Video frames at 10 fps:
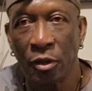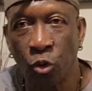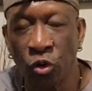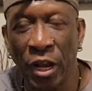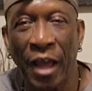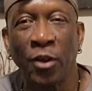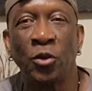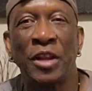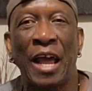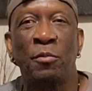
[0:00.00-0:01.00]
Good
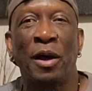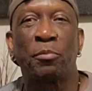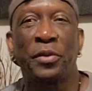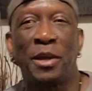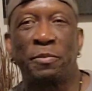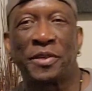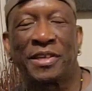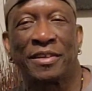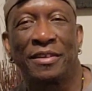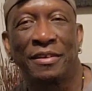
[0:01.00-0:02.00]
night, my
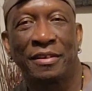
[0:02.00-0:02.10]
peeps.